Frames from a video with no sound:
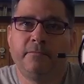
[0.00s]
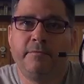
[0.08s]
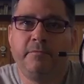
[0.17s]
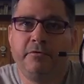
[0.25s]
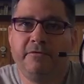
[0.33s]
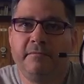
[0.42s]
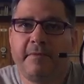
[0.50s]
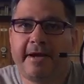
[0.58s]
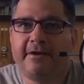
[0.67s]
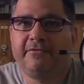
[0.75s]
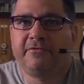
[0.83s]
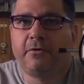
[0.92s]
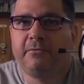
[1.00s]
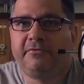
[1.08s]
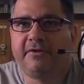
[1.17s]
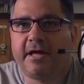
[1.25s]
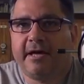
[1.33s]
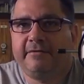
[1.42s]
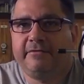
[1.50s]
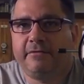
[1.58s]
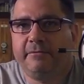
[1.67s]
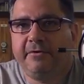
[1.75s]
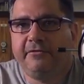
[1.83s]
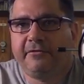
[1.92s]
Remove the microscope slide from your